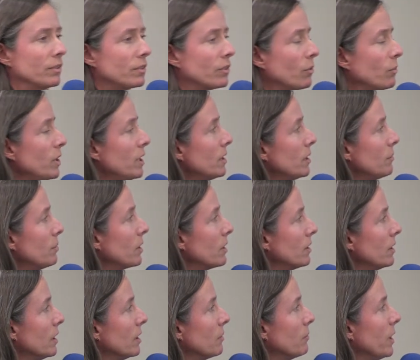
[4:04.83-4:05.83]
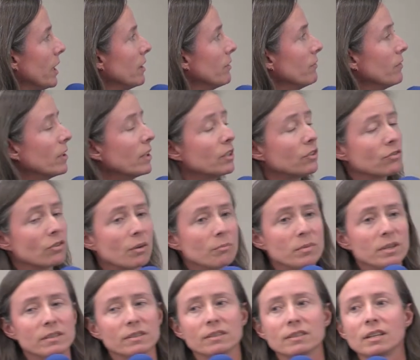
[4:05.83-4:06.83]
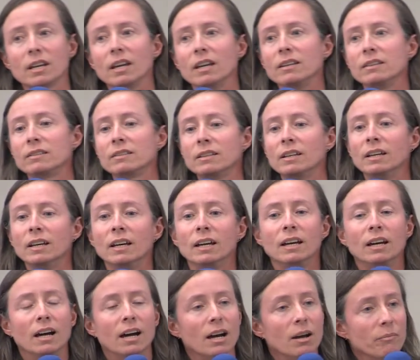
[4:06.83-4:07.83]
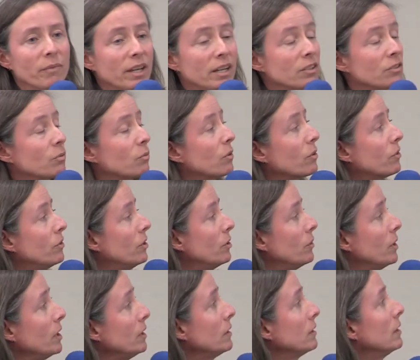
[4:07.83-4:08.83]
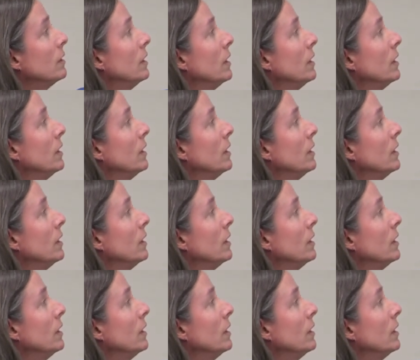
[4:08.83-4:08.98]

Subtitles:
So we typically can make a very strong business case that it's worth doing